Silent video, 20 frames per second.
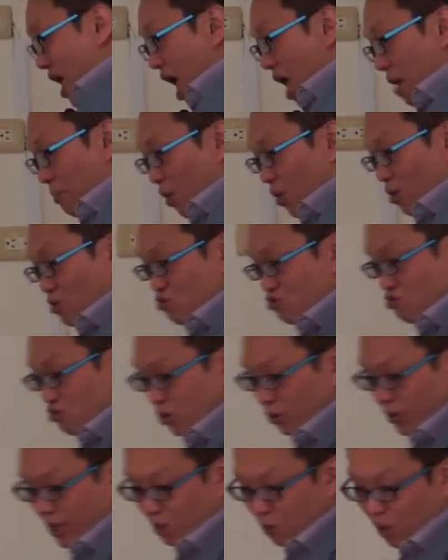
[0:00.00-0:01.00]
Apple and
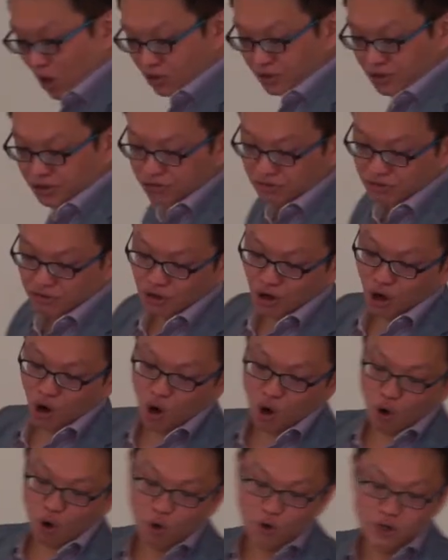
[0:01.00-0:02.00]
Google, they want to
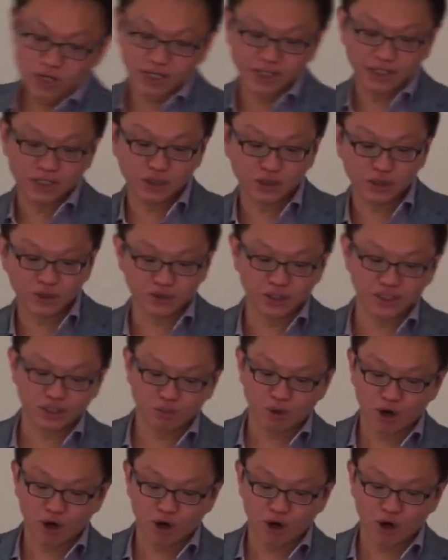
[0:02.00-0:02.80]
all get into this